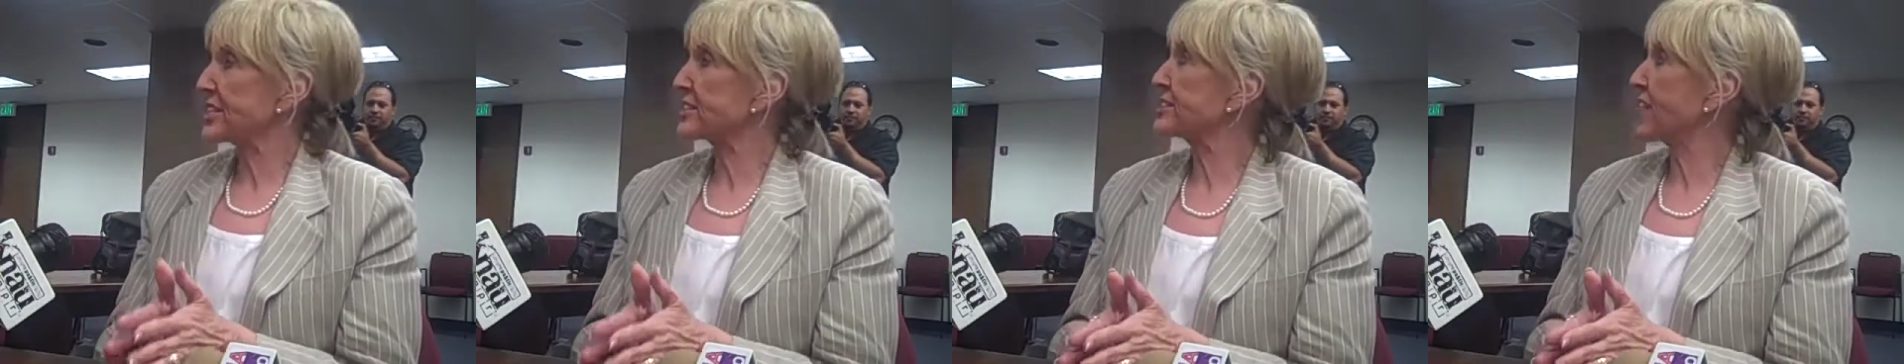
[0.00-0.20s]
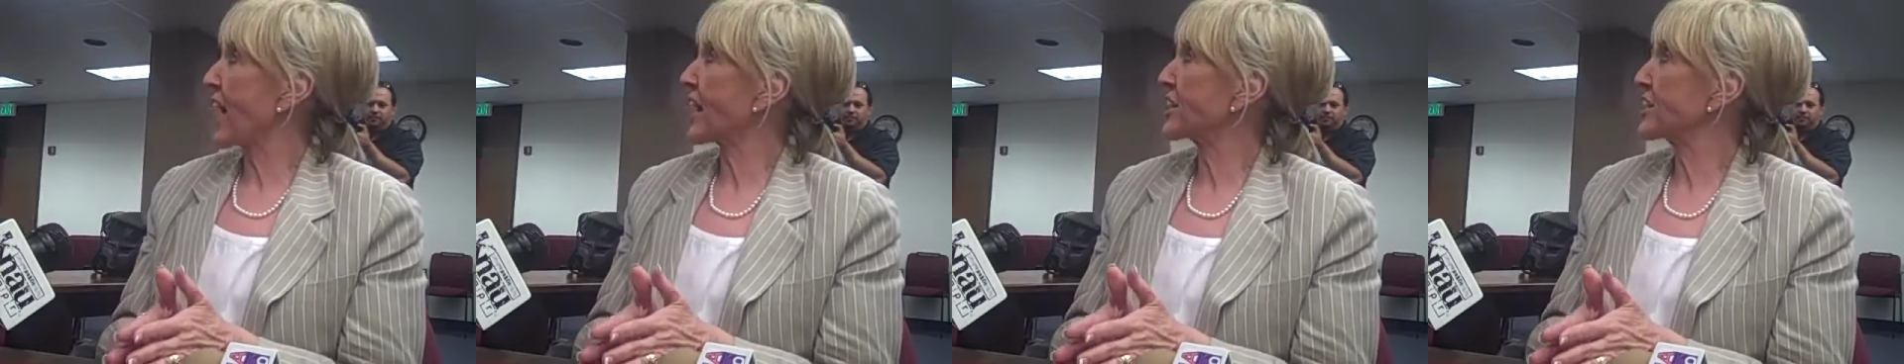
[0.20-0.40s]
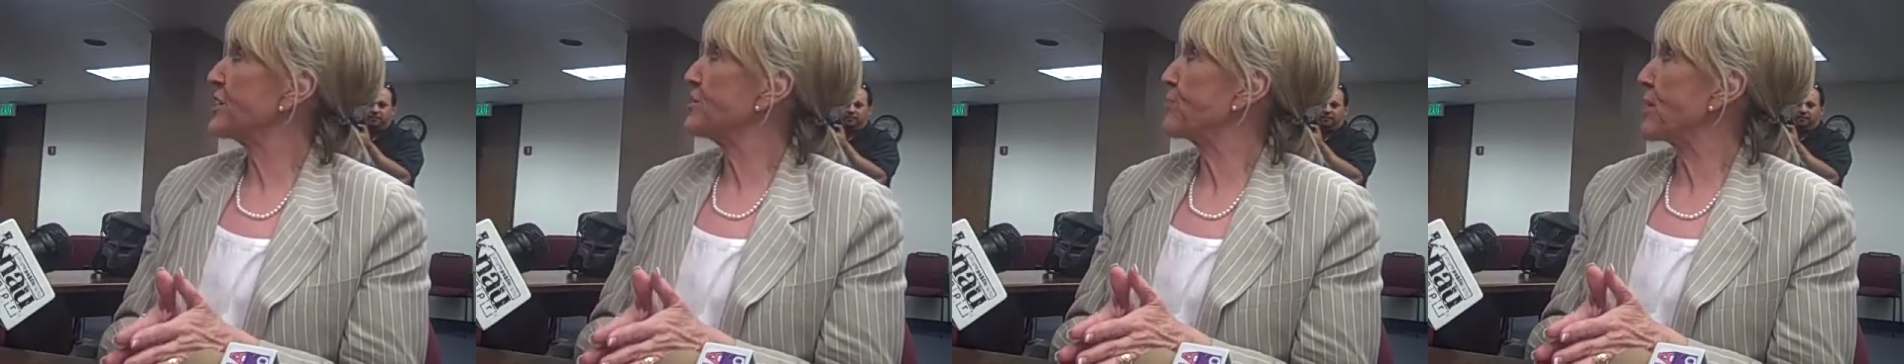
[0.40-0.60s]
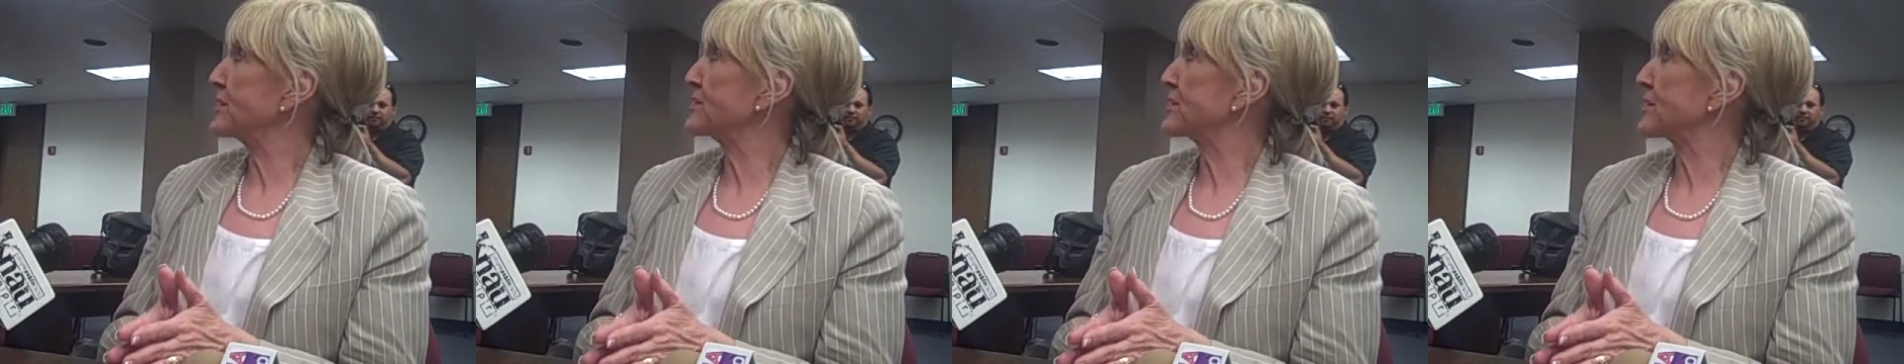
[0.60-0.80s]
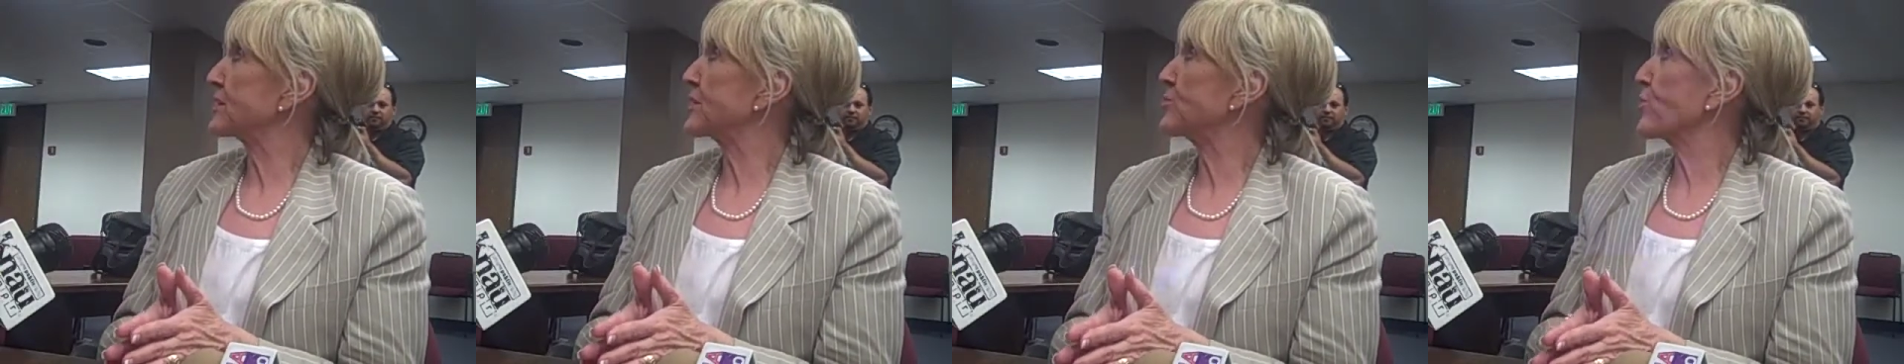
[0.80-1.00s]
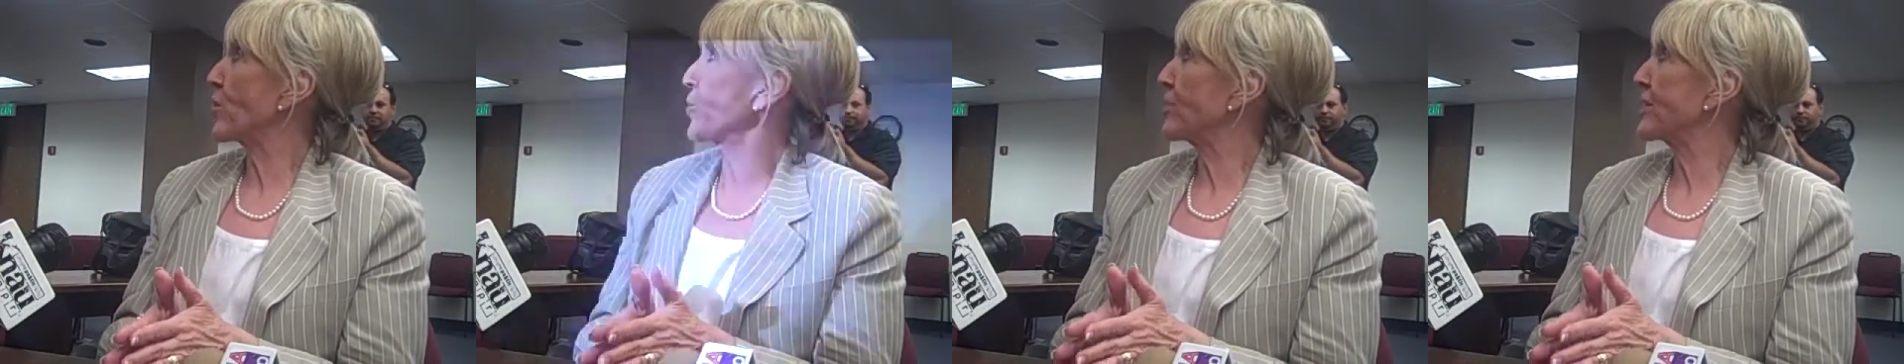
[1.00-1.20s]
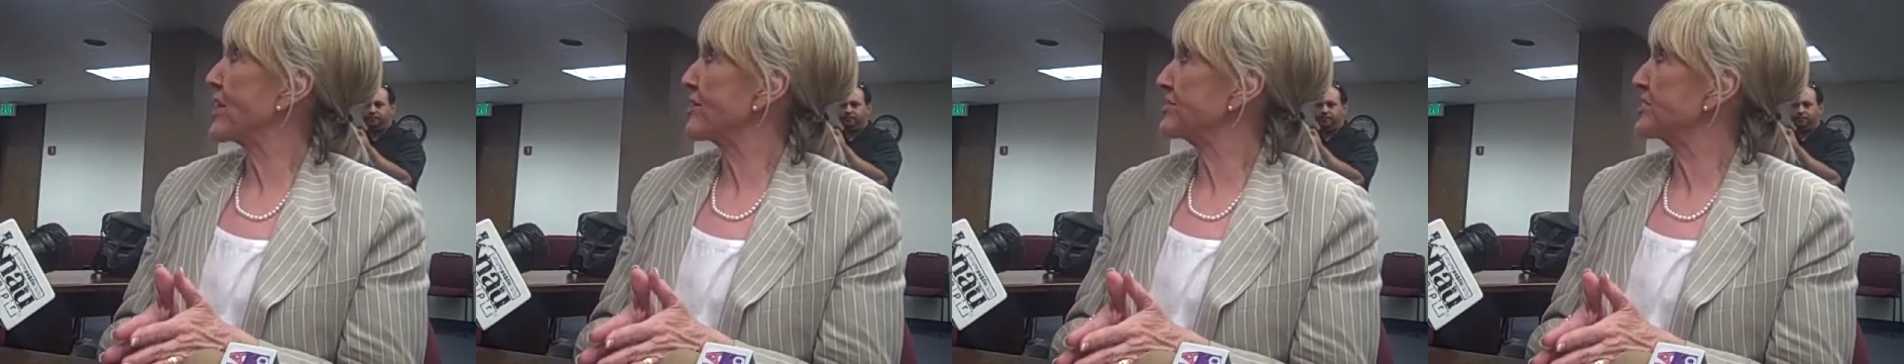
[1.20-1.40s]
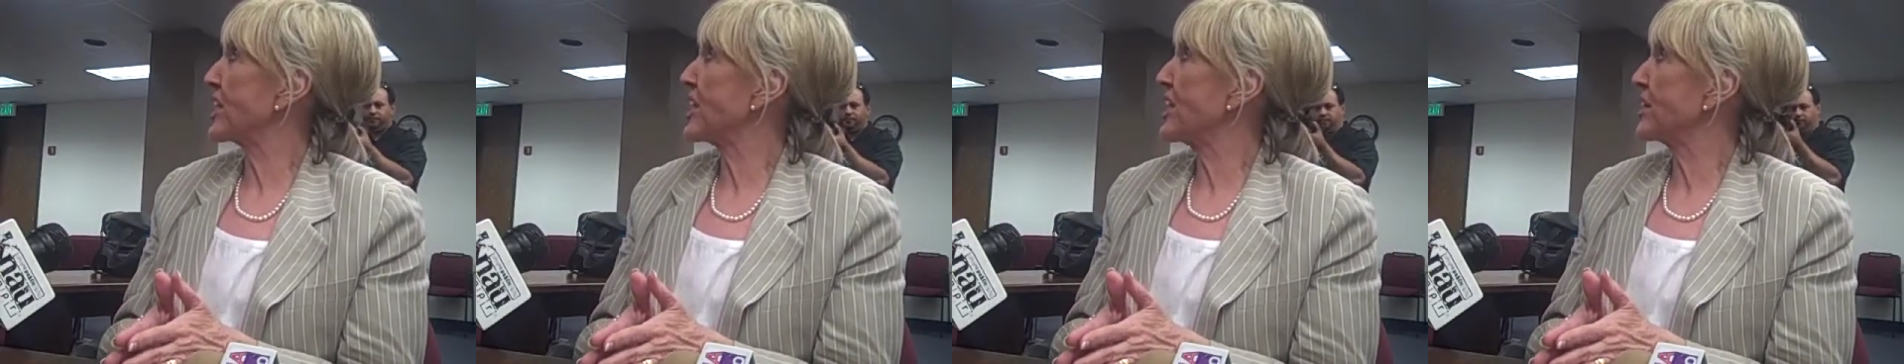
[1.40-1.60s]
exactly, basically what we
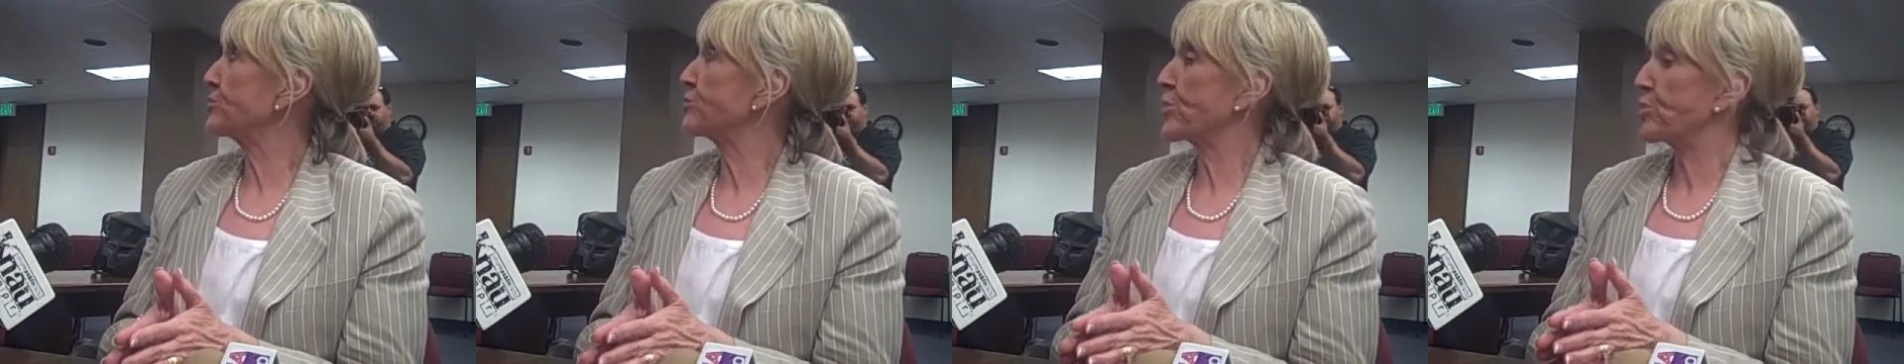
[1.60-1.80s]
have done.